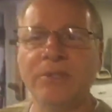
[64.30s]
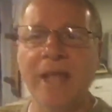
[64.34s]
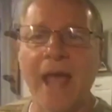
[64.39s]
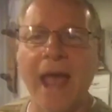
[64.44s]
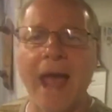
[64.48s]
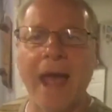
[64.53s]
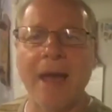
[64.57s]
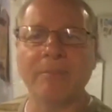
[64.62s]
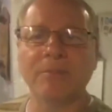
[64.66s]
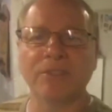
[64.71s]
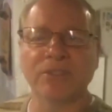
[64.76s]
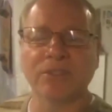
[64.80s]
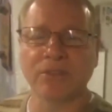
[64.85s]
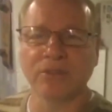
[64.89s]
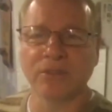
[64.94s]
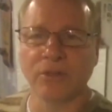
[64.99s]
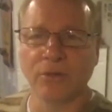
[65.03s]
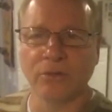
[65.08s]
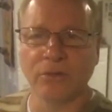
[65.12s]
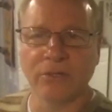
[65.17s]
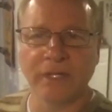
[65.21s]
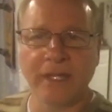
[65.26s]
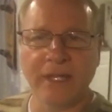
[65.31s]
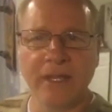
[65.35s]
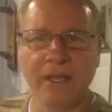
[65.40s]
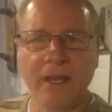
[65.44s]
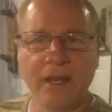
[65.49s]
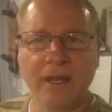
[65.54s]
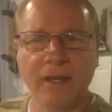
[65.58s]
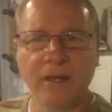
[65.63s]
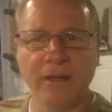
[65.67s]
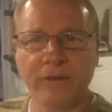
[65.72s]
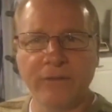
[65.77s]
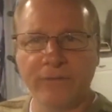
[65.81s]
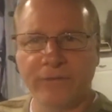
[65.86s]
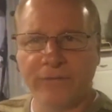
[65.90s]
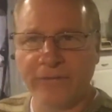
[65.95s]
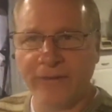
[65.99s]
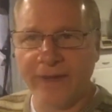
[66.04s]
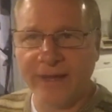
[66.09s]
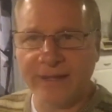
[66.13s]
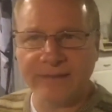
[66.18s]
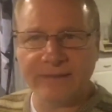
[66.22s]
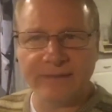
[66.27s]
absolutely
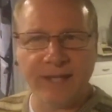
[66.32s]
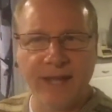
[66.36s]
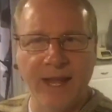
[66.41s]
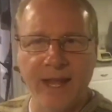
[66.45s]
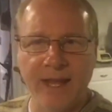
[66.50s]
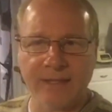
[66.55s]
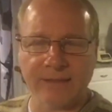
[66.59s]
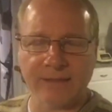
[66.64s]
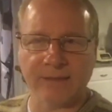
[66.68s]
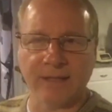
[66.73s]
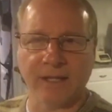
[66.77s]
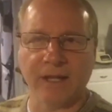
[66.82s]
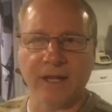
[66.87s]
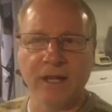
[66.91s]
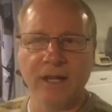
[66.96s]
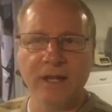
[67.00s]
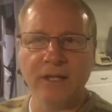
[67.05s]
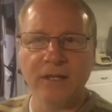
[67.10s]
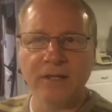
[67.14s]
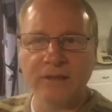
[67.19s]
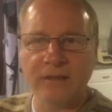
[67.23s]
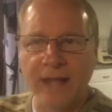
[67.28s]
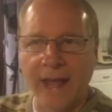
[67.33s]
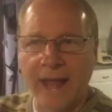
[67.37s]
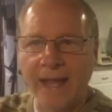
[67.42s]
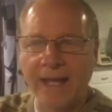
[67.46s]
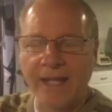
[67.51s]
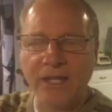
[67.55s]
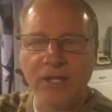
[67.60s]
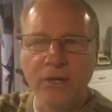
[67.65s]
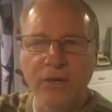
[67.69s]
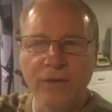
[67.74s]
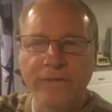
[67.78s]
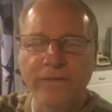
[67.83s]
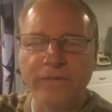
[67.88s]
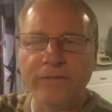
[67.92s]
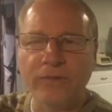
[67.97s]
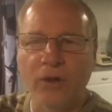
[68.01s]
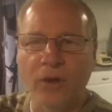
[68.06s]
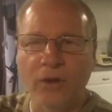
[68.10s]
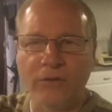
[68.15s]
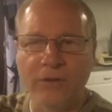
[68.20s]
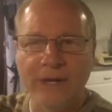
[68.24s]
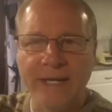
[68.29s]
fantastic. Thank you,
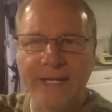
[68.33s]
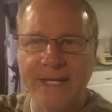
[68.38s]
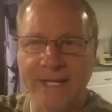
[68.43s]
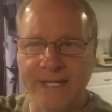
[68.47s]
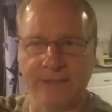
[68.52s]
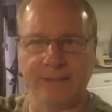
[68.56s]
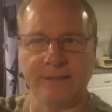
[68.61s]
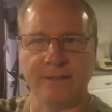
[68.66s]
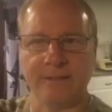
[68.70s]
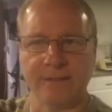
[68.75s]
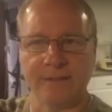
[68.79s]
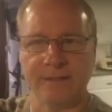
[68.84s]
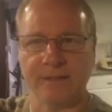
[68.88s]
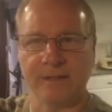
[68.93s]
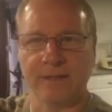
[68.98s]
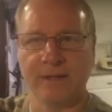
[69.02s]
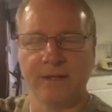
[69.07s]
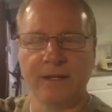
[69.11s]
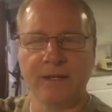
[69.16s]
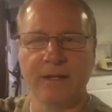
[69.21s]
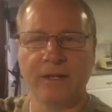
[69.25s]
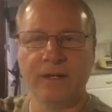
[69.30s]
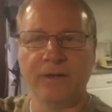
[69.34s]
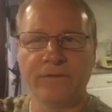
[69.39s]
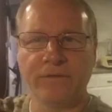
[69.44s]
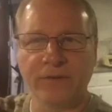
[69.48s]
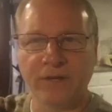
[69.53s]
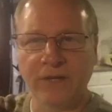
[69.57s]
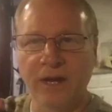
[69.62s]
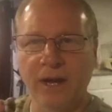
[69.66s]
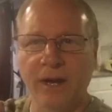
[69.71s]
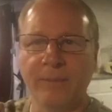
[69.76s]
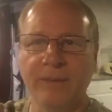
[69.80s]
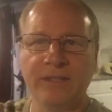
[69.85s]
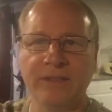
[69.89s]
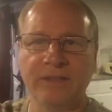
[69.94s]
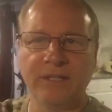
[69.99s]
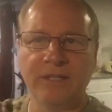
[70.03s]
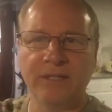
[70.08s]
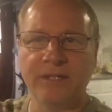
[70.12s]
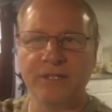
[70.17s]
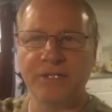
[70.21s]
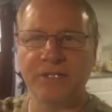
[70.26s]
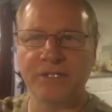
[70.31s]
Floridians, for coming
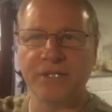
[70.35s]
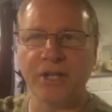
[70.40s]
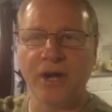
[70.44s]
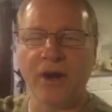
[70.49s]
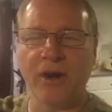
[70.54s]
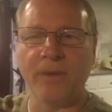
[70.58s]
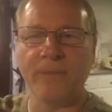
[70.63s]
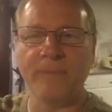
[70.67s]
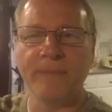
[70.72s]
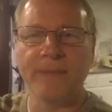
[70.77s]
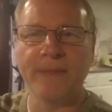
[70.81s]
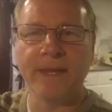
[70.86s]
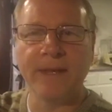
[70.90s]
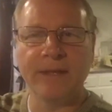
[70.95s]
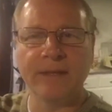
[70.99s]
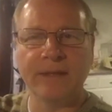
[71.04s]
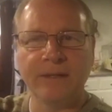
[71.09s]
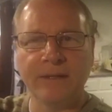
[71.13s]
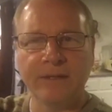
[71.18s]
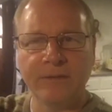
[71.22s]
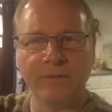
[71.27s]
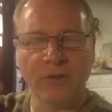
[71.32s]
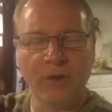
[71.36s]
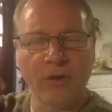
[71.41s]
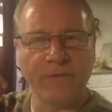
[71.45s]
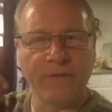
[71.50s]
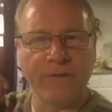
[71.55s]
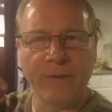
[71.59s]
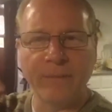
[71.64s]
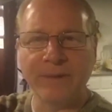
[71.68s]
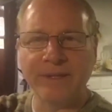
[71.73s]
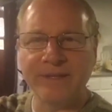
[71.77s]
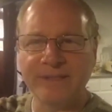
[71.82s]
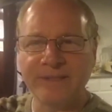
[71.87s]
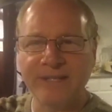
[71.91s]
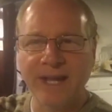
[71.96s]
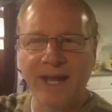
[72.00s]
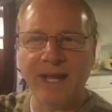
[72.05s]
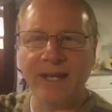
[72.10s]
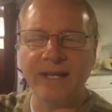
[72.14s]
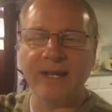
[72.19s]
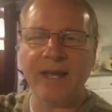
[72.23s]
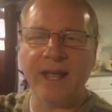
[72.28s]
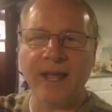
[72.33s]
to the show. November
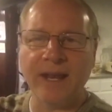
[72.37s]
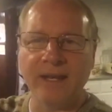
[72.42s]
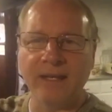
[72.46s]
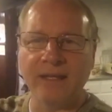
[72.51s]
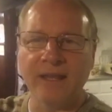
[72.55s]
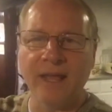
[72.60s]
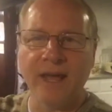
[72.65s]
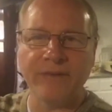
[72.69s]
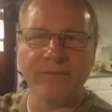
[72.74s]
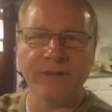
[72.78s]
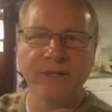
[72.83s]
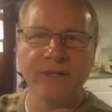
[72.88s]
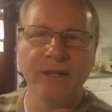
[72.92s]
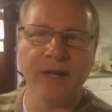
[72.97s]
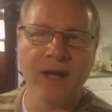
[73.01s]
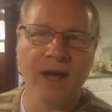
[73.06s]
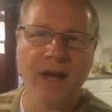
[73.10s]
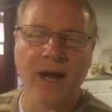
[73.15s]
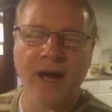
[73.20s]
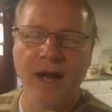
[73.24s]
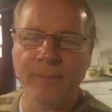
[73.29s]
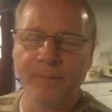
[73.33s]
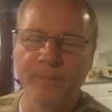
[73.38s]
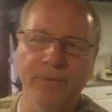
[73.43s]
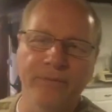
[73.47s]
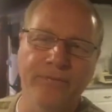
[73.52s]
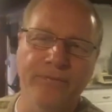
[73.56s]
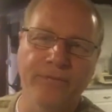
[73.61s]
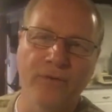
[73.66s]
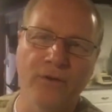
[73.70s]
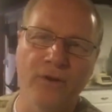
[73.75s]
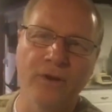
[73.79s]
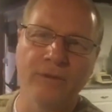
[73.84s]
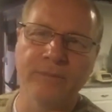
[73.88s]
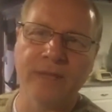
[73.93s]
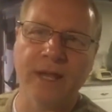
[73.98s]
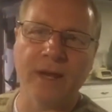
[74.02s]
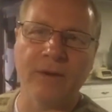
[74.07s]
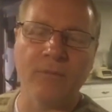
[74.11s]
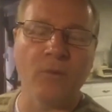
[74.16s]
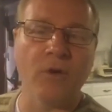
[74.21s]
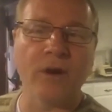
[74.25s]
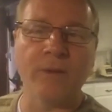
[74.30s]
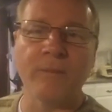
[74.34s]
10 and 11, I performed
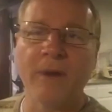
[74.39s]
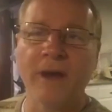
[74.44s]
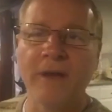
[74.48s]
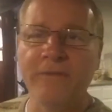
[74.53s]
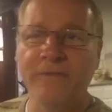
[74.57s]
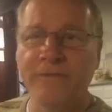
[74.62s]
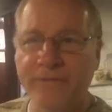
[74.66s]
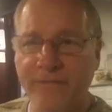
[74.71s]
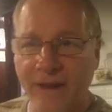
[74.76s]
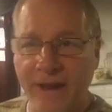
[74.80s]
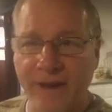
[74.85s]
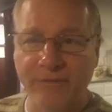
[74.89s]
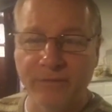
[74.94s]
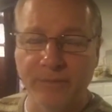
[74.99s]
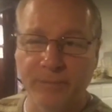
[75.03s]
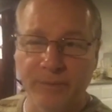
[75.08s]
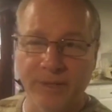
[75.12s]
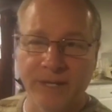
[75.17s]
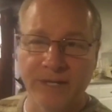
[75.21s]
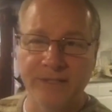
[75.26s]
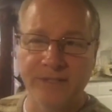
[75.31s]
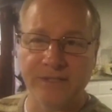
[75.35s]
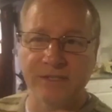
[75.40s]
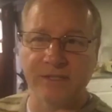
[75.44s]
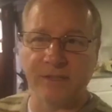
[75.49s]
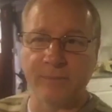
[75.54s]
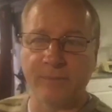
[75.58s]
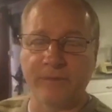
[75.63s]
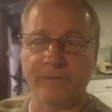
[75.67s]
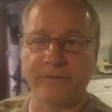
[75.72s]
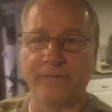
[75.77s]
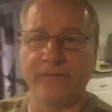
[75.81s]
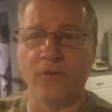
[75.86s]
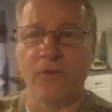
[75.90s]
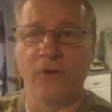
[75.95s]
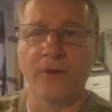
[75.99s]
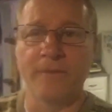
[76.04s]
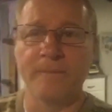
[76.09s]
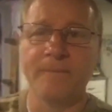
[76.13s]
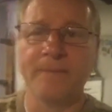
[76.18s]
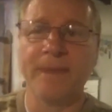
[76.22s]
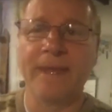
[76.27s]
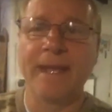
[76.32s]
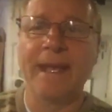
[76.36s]
at one of my favorite places to
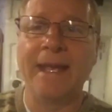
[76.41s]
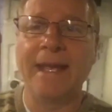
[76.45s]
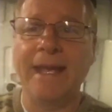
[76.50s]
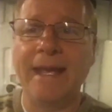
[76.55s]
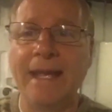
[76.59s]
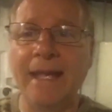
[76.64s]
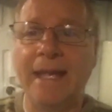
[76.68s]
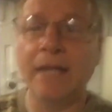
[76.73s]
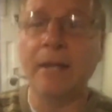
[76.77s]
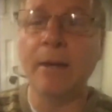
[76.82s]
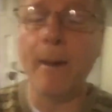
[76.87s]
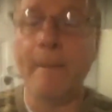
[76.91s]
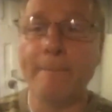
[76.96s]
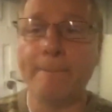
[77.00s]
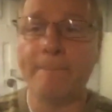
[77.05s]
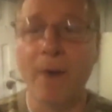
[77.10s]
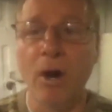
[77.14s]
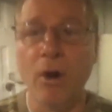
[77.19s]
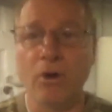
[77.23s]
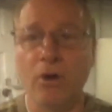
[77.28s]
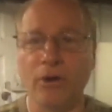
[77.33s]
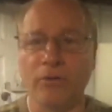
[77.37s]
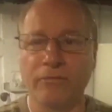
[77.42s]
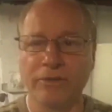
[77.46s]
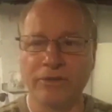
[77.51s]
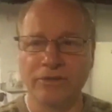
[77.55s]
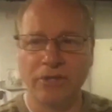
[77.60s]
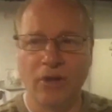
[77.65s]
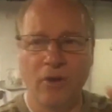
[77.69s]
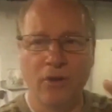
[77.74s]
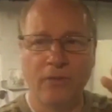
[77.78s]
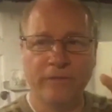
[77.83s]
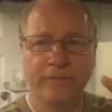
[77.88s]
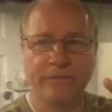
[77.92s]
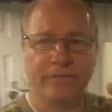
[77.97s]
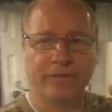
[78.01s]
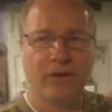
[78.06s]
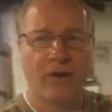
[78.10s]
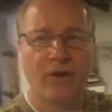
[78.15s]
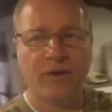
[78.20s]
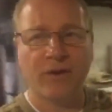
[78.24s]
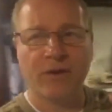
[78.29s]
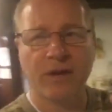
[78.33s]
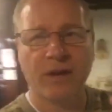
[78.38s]
perform in Boca Raton,
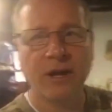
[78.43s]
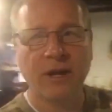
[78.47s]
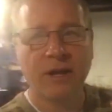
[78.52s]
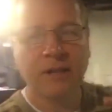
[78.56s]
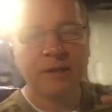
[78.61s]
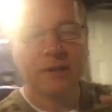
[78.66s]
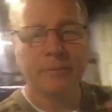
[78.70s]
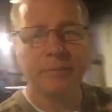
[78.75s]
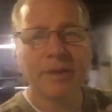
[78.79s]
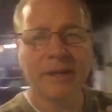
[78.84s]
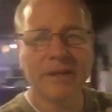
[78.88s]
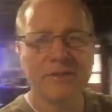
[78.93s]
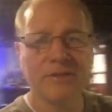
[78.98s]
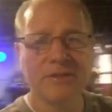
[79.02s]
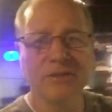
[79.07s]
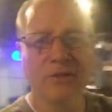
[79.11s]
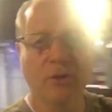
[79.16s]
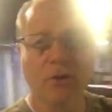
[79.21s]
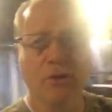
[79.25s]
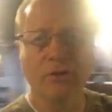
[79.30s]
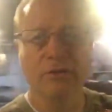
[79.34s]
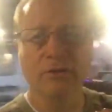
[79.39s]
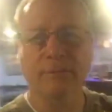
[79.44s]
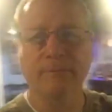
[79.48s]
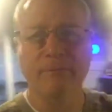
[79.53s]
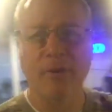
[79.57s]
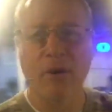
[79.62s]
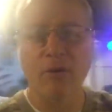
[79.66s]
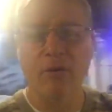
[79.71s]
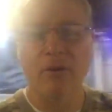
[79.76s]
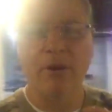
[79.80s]
Florida. The place is called the Boca